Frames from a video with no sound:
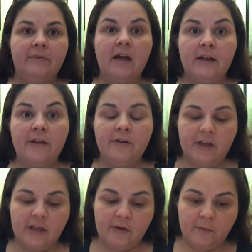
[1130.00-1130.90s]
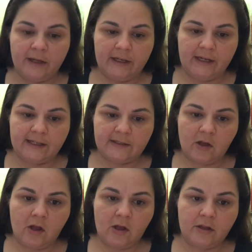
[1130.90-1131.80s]
another cute one. It's
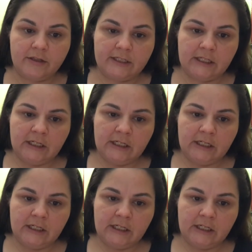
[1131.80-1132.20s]
called